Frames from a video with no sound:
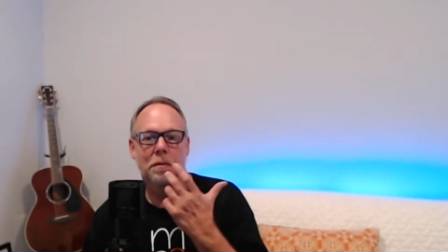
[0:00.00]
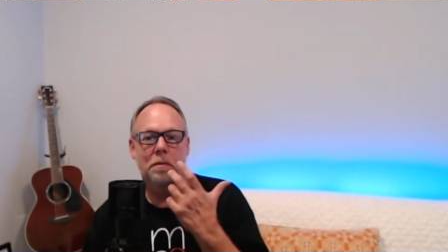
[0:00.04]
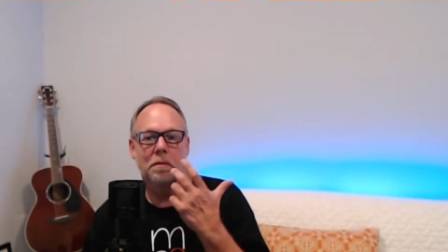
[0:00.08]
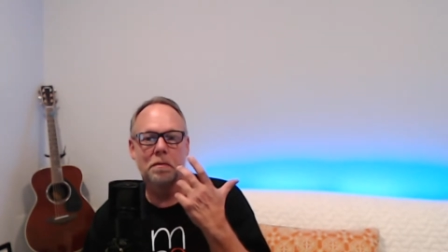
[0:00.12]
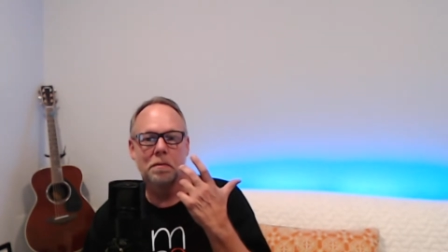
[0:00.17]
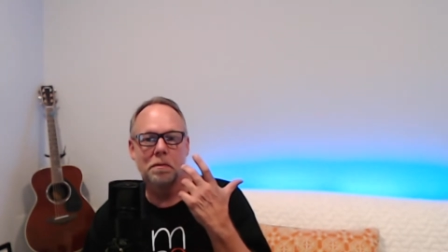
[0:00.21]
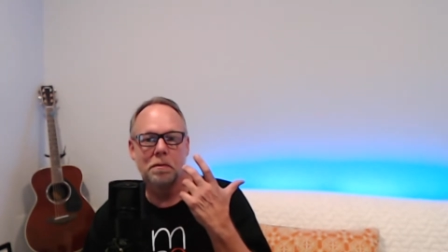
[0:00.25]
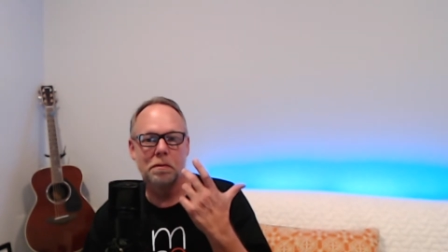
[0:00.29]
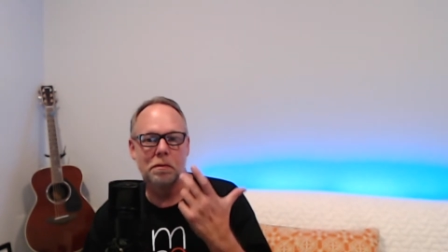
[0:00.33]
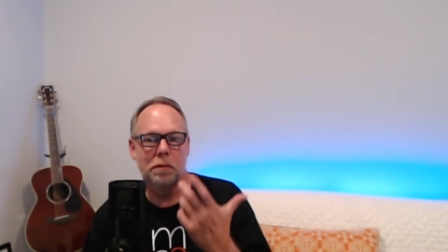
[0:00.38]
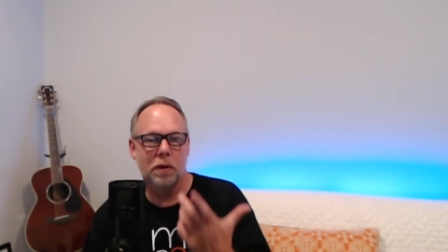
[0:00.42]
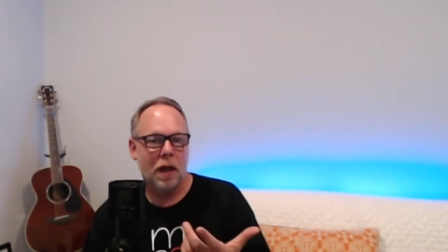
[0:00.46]

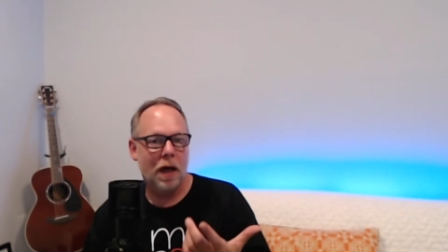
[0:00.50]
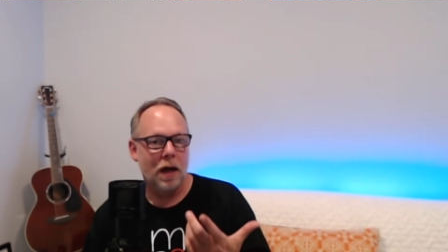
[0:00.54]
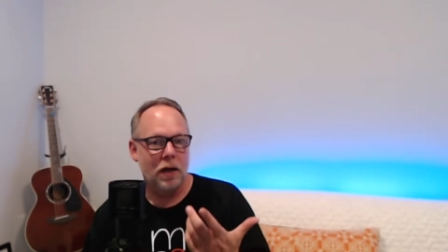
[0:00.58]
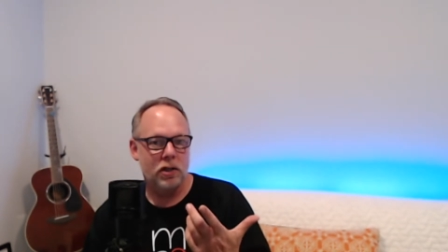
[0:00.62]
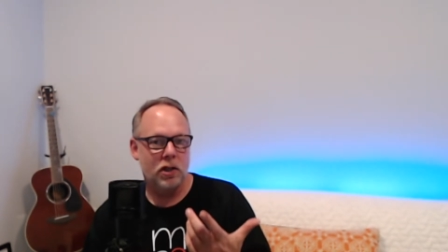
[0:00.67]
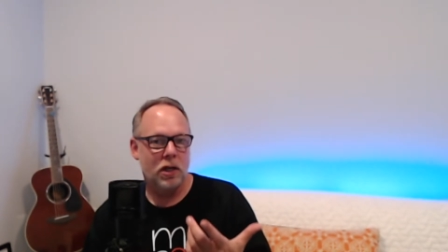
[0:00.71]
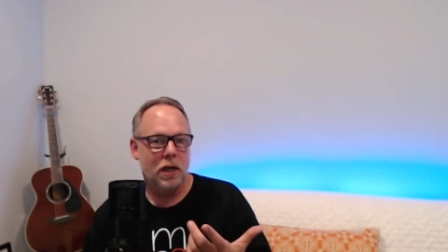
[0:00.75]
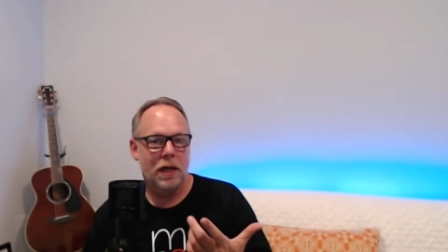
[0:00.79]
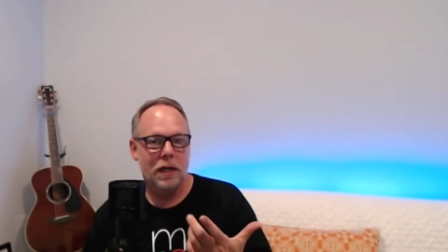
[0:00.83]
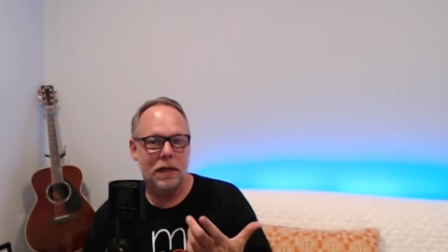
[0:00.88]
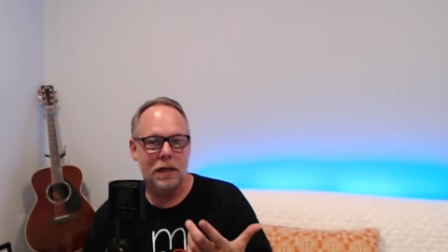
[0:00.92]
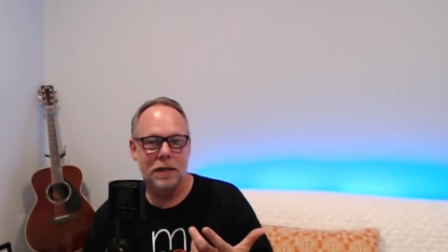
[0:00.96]

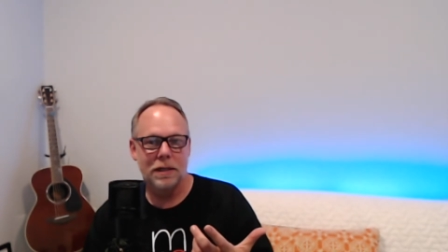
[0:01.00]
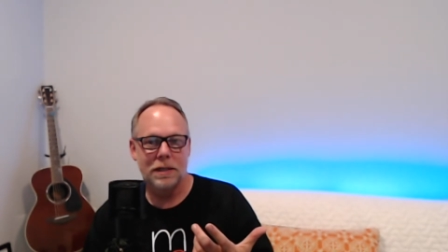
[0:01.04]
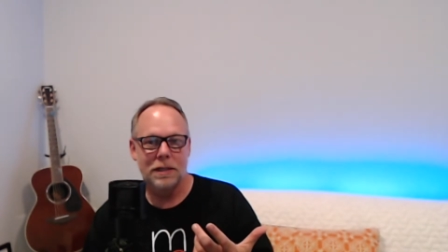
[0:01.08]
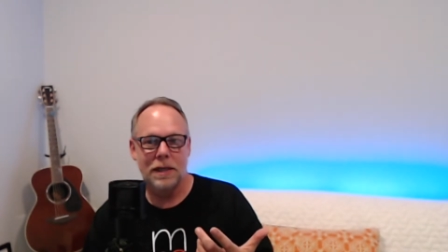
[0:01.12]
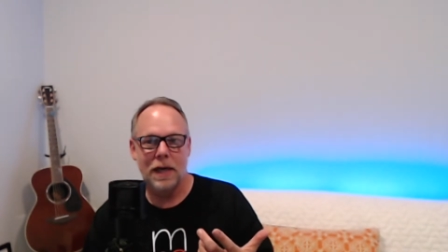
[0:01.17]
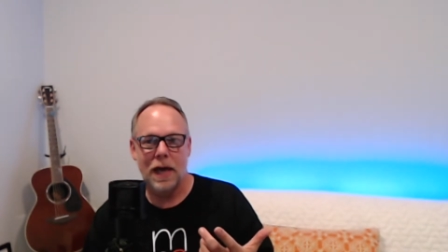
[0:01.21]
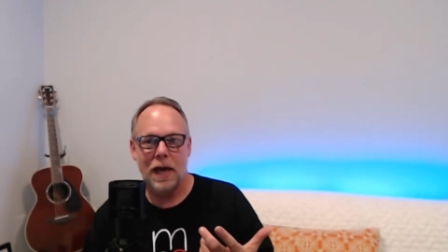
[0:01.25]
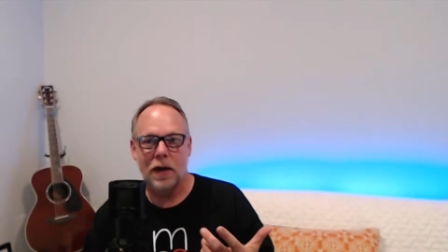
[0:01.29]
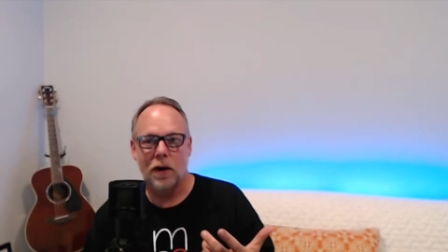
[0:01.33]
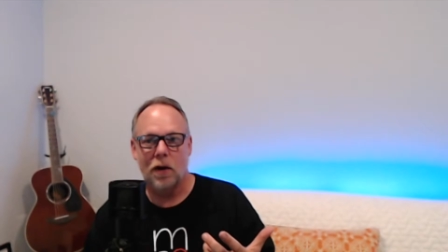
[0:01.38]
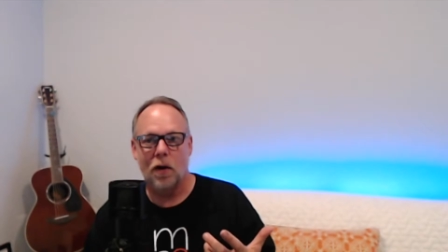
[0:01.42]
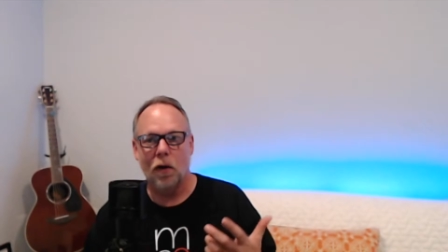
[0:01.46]
blockchain is
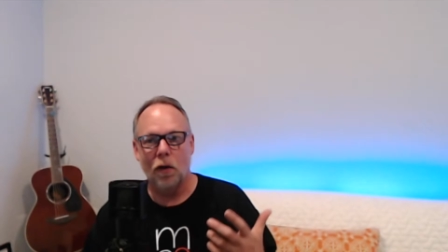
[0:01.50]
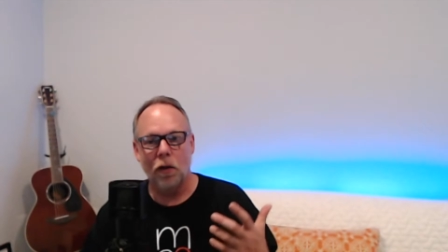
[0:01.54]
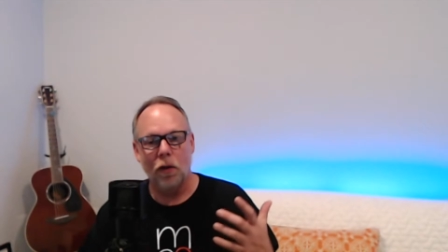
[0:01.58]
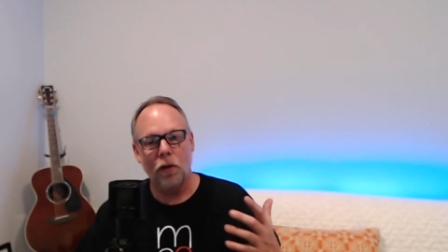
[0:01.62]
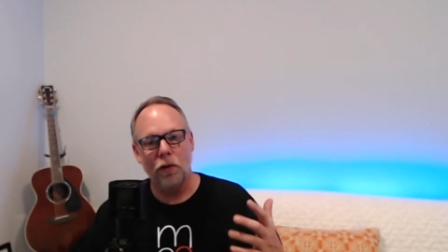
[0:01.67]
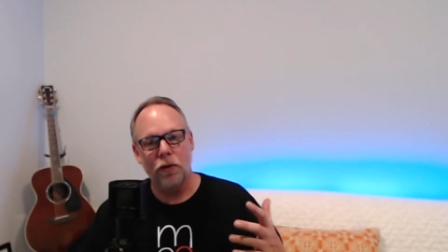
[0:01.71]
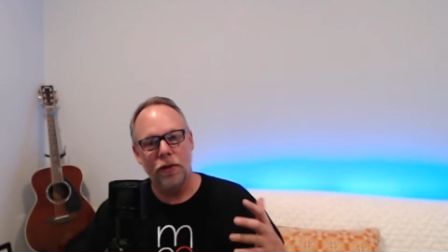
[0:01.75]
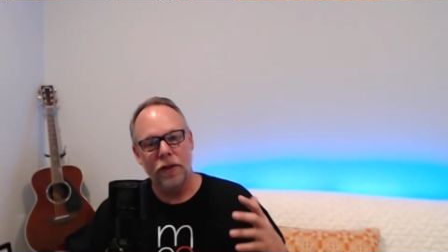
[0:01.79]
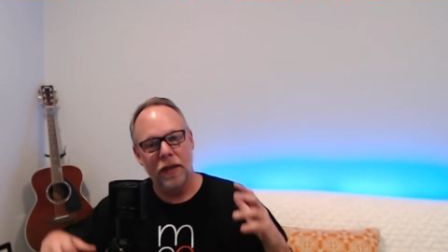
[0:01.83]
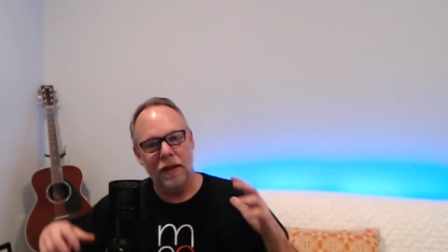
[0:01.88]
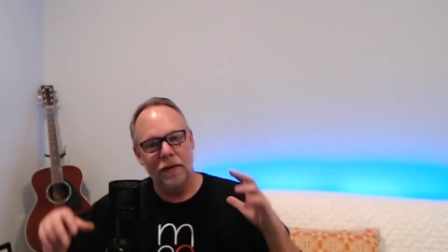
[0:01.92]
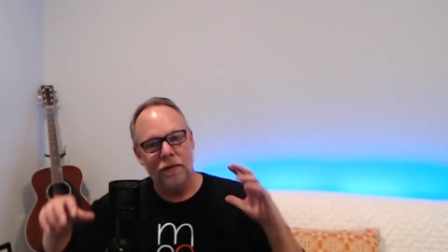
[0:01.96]
that although